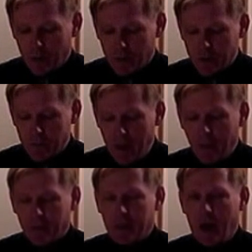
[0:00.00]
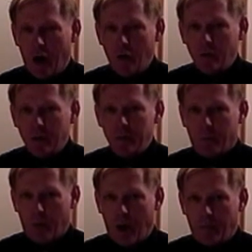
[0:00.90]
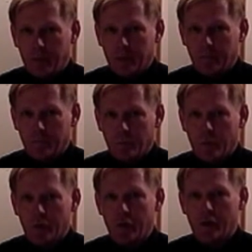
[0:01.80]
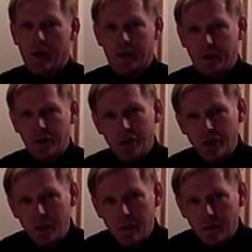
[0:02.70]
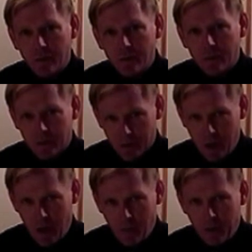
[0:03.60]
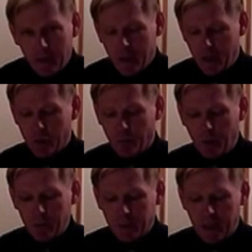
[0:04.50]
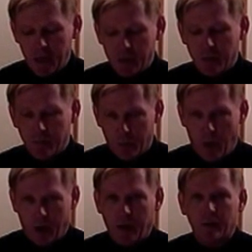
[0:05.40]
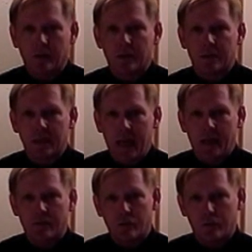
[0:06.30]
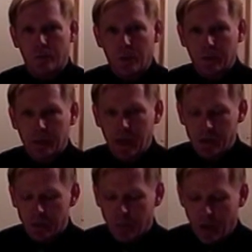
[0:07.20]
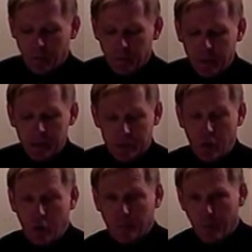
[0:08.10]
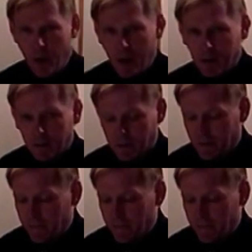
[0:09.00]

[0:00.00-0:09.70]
just about the only problem where your addition, sum, and your multiplication product, because the answer to a multiplication problem is called a product,